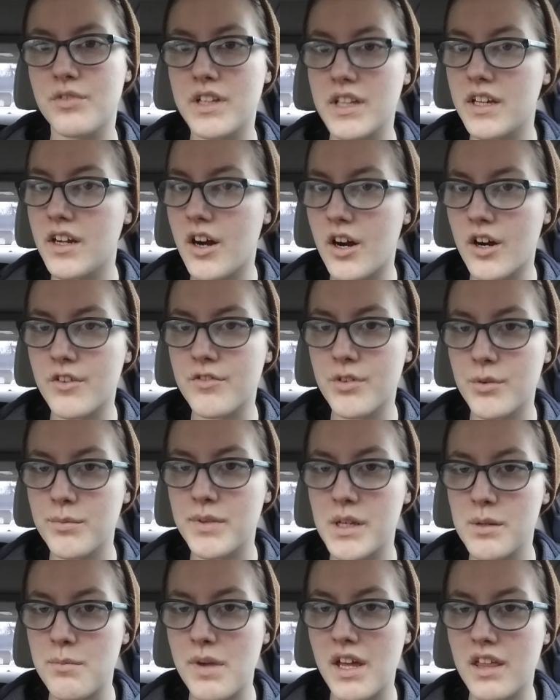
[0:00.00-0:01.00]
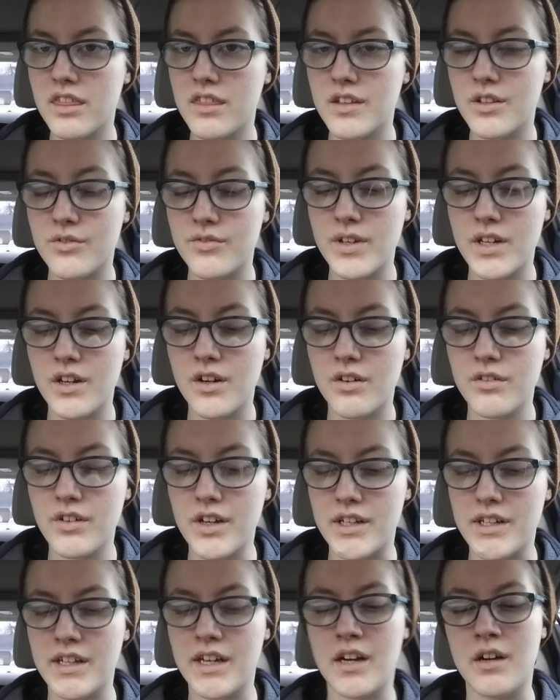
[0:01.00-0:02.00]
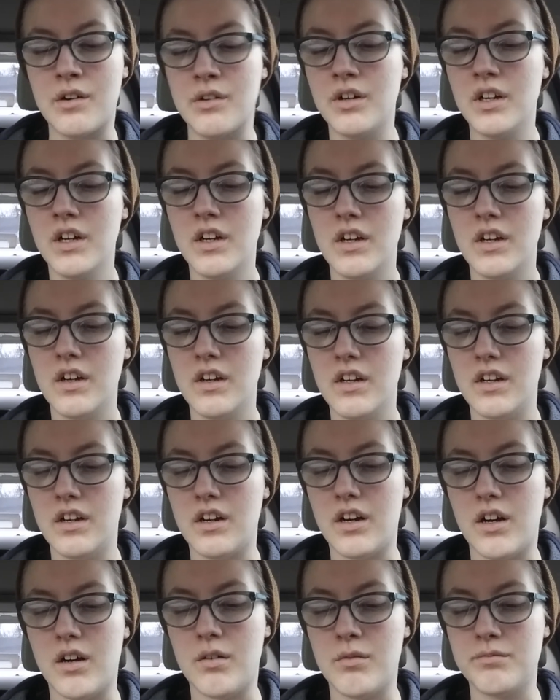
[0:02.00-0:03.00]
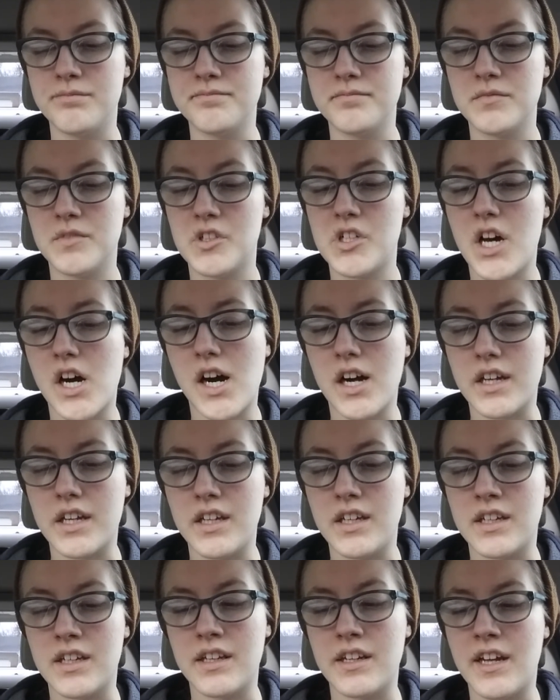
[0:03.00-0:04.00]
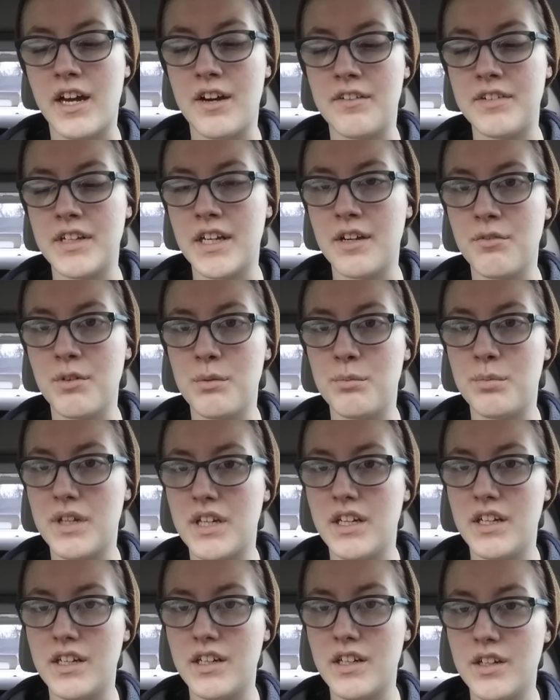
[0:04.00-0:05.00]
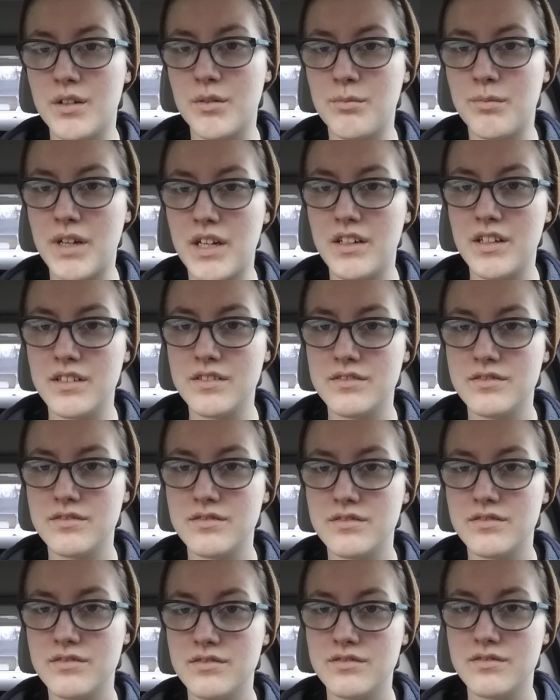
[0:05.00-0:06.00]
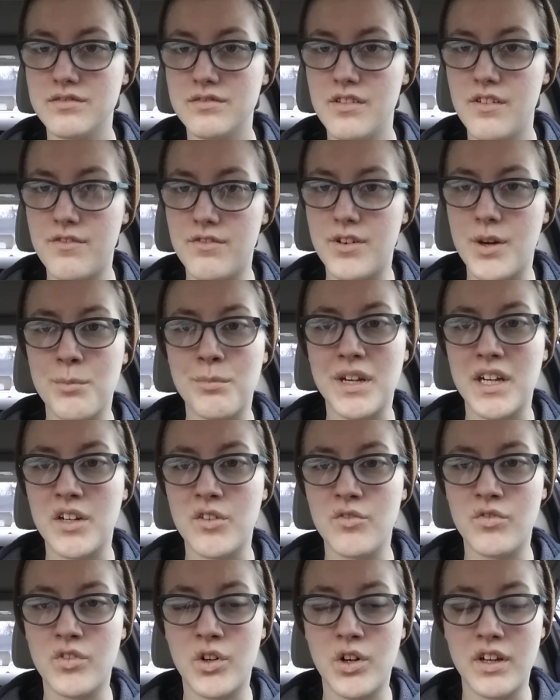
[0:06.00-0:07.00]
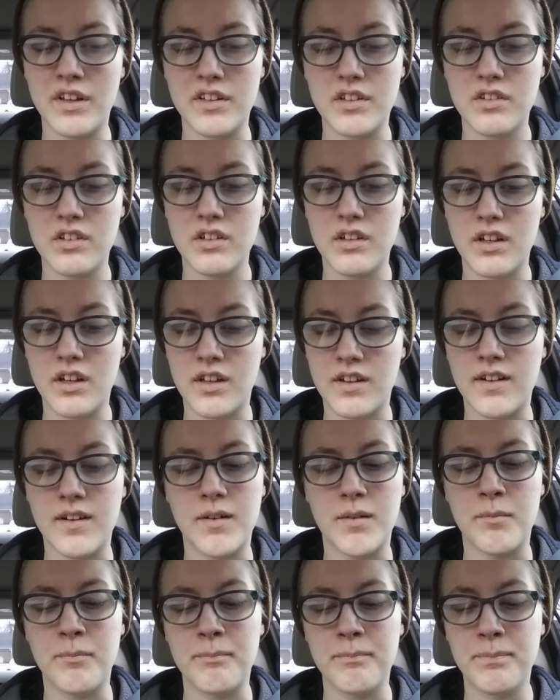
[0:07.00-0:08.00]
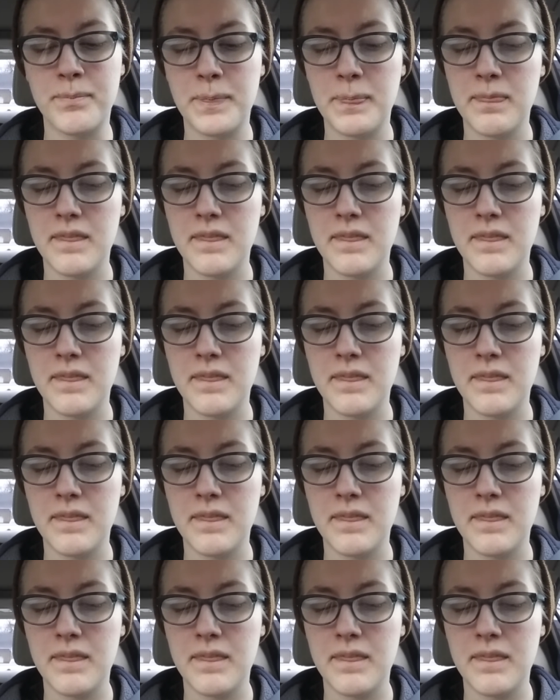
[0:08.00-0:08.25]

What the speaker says: really hard for me to make this video right now, talking and having everybody hear my feminine voice. And